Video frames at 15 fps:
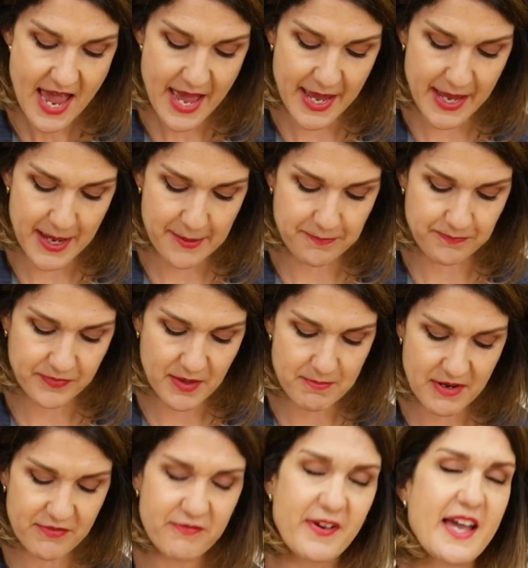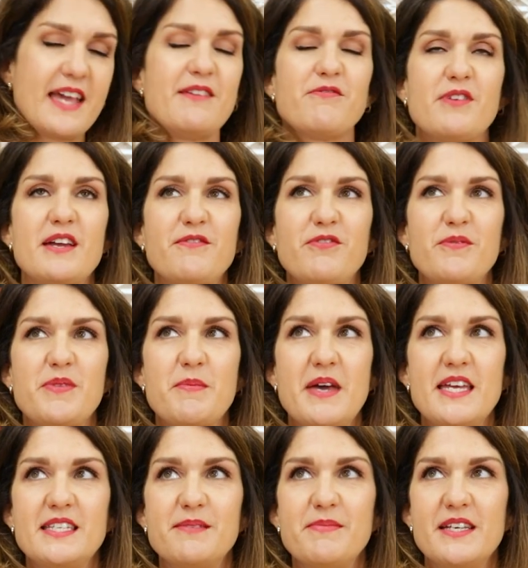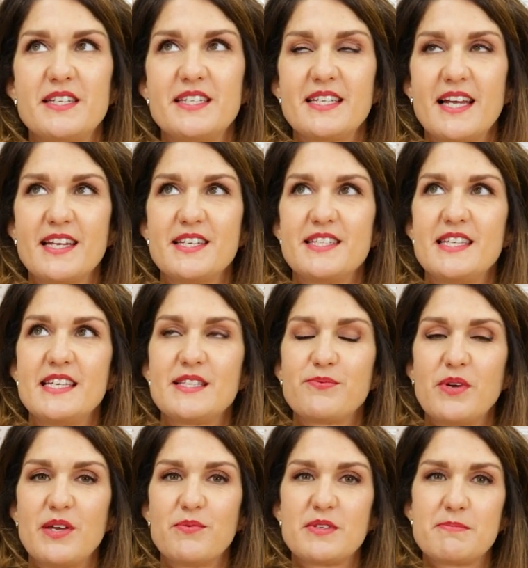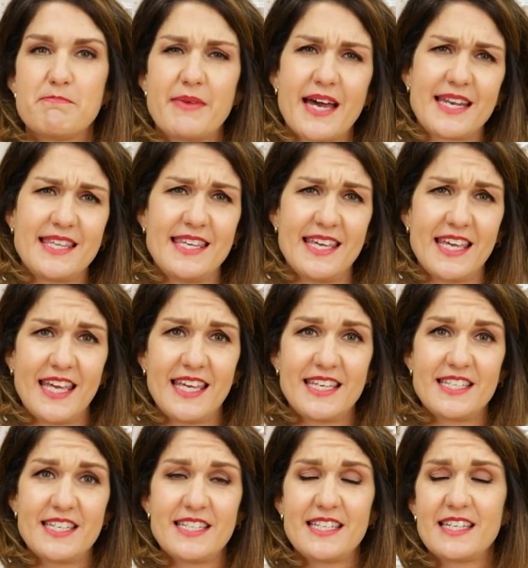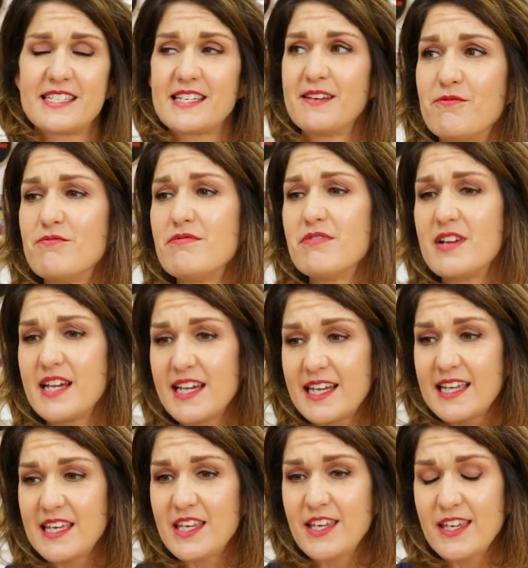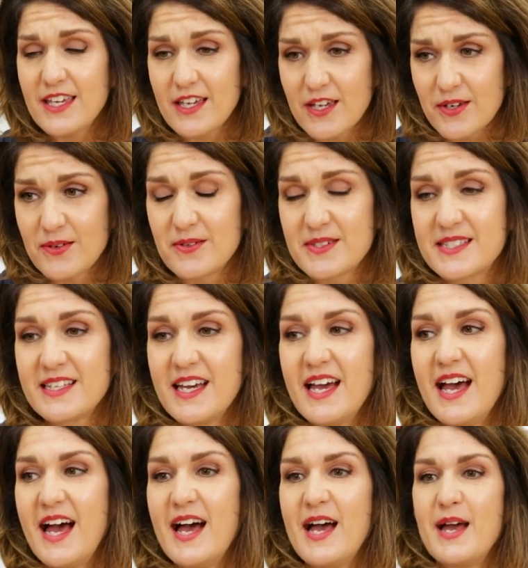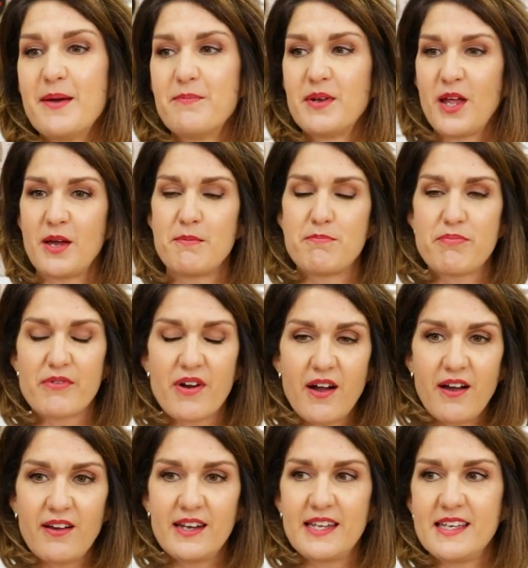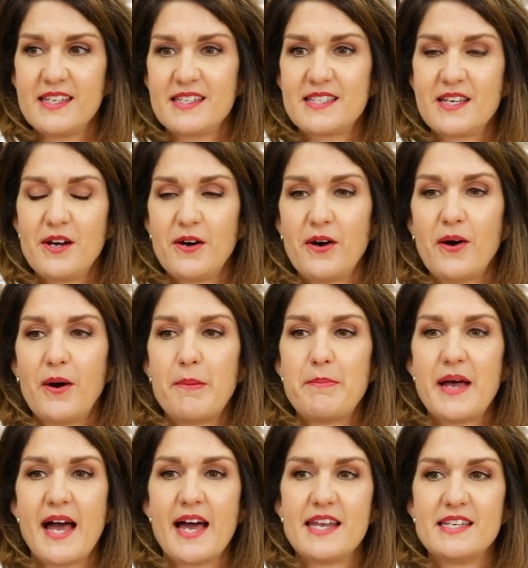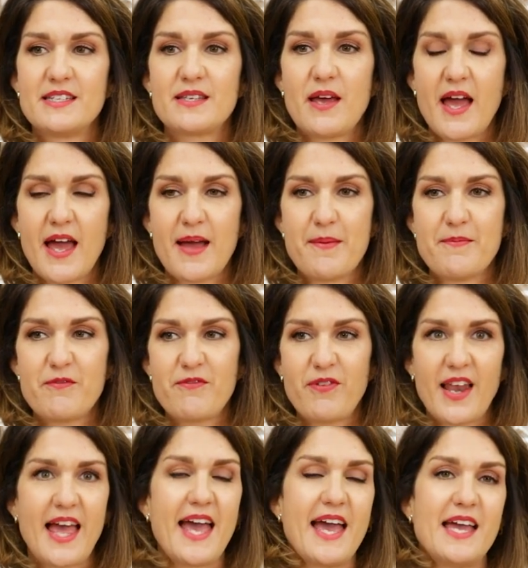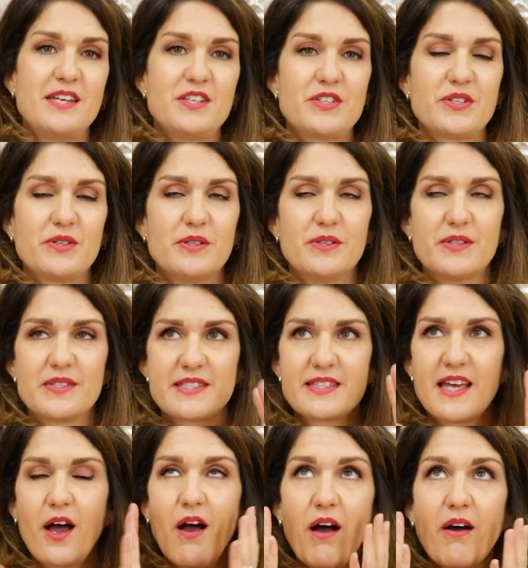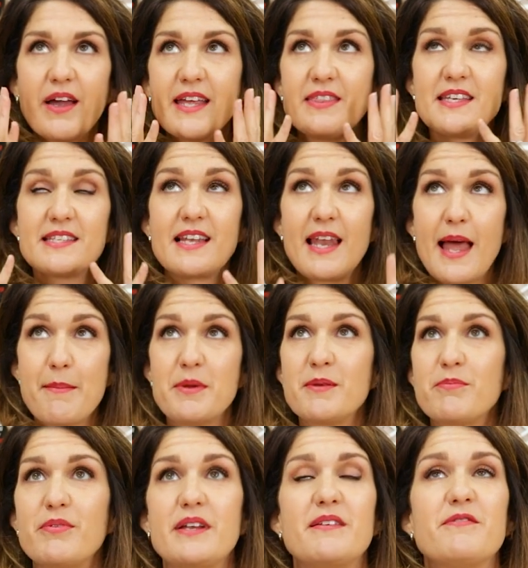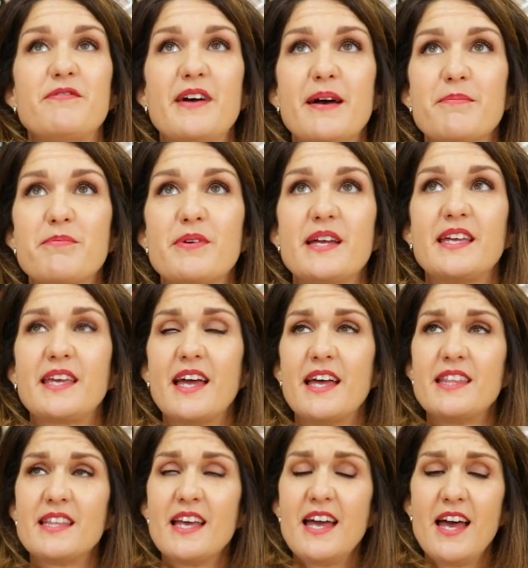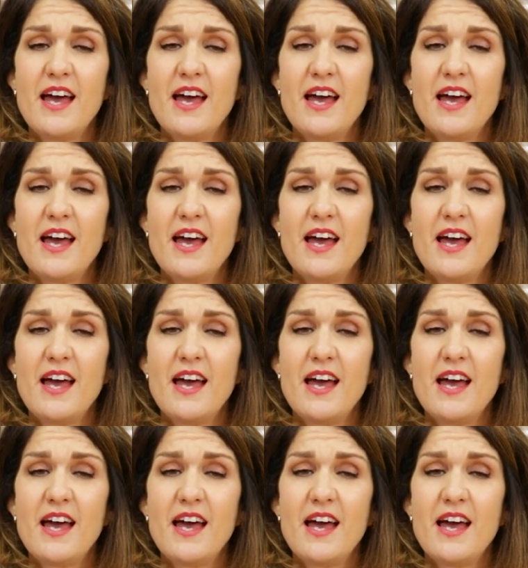My favourite from the Made to Measure challenge this week was Man Yi. She did really cute like bralette top and flared shorts in this lemon print fabric, and